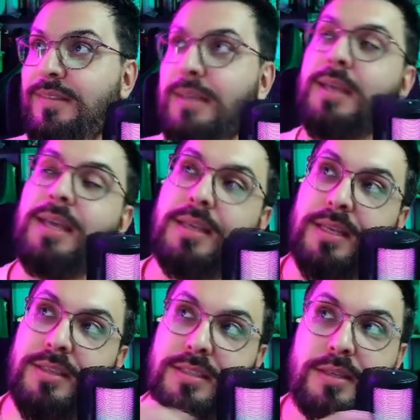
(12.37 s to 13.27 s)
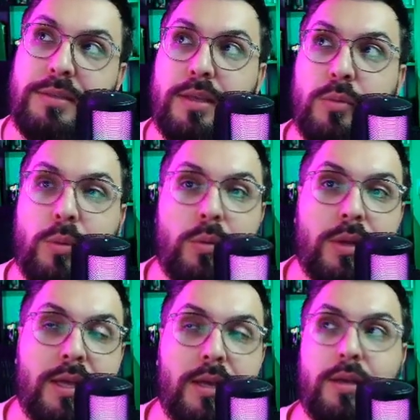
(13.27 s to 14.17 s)
LinkedIn CV we're
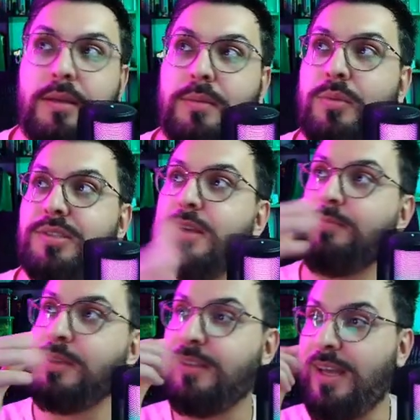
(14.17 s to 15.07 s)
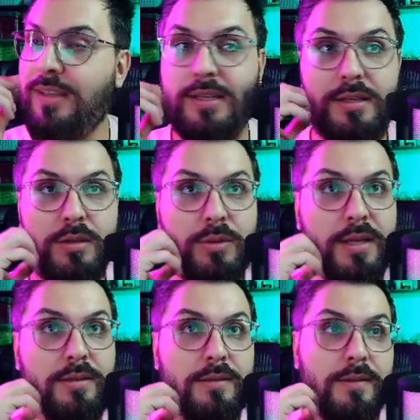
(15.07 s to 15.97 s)
working on. We stopped exactly here, right?